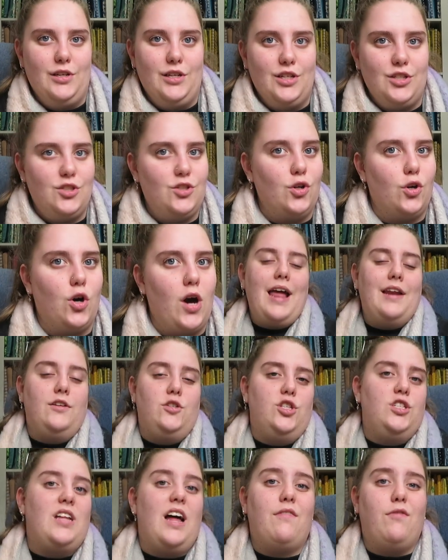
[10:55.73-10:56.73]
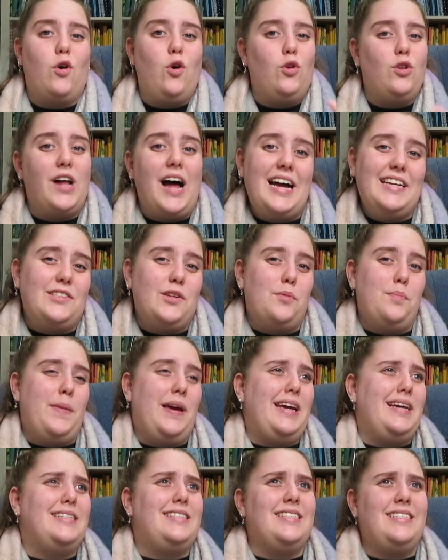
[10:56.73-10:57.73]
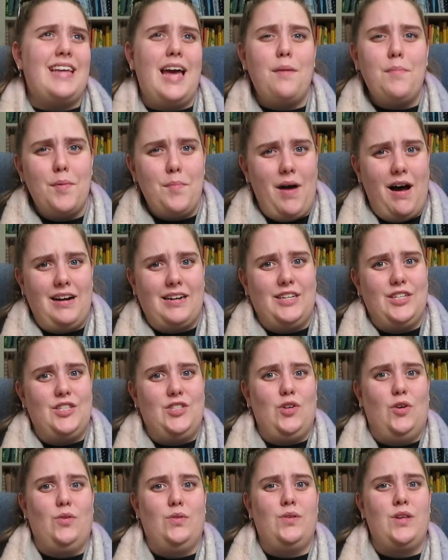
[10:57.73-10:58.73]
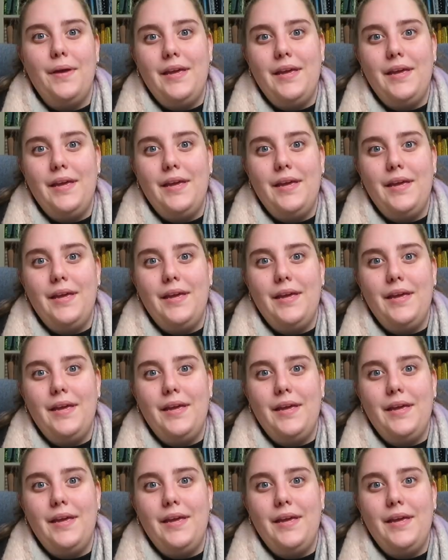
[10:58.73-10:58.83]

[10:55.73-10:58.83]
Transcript: in a store and just have all eyes on me, it's the same at market stalls.